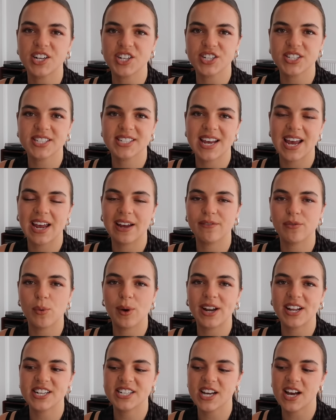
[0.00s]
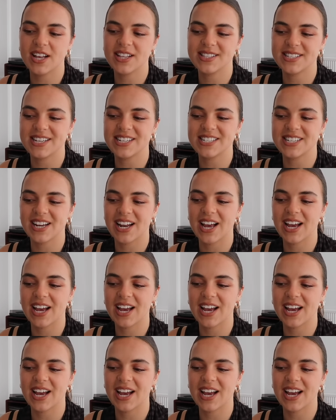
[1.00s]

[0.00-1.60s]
of just staying for when it turns into